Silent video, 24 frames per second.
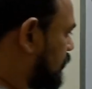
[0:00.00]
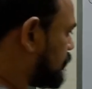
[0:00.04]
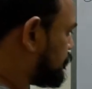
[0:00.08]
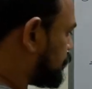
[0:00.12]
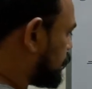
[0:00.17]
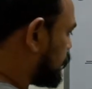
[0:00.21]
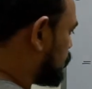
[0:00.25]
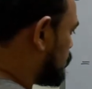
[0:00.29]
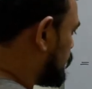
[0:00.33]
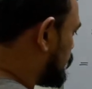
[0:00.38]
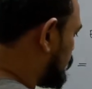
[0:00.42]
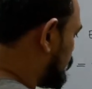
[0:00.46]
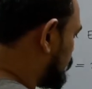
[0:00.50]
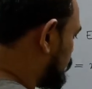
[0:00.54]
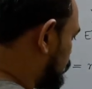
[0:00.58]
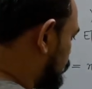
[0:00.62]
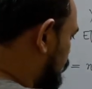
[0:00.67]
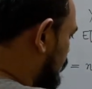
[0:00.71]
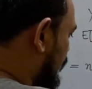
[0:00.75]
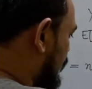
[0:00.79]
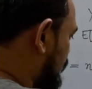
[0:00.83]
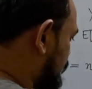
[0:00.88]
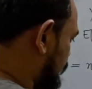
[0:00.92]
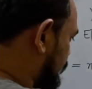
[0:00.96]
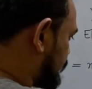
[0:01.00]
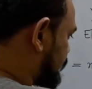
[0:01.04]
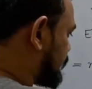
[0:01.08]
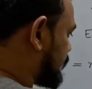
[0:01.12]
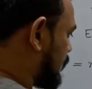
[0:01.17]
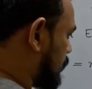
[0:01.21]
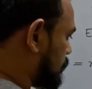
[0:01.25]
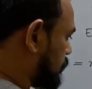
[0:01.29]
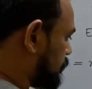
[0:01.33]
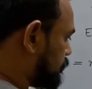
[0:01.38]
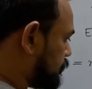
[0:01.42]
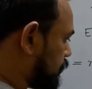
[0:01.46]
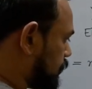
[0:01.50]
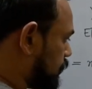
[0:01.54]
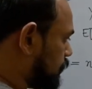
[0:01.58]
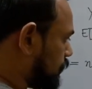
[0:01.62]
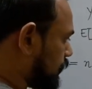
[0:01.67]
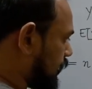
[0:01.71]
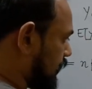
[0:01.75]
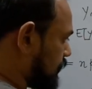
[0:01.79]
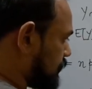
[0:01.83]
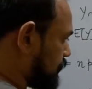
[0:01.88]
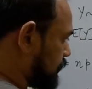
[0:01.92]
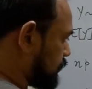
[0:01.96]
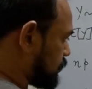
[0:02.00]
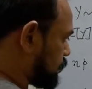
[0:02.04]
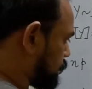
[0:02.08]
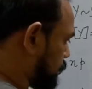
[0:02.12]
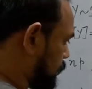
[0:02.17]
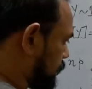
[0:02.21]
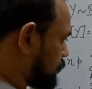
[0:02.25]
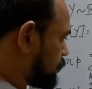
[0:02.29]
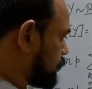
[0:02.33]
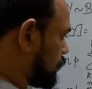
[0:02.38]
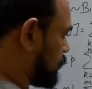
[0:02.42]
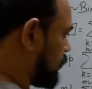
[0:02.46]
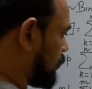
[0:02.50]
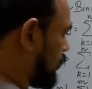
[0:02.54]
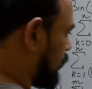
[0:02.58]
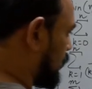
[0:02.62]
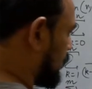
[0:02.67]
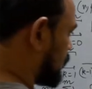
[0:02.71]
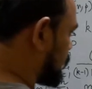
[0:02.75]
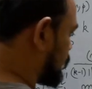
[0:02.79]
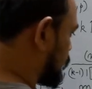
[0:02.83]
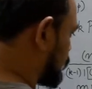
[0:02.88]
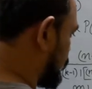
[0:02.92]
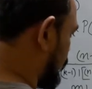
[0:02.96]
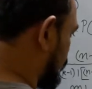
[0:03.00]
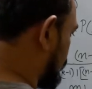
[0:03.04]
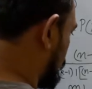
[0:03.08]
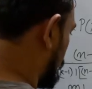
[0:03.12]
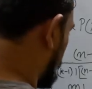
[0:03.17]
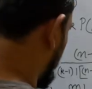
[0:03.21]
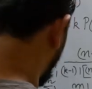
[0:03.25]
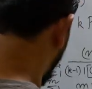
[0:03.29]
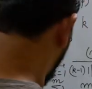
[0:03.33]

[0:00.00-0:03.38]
if you forget the sum, if you look at this one, so I'll just write it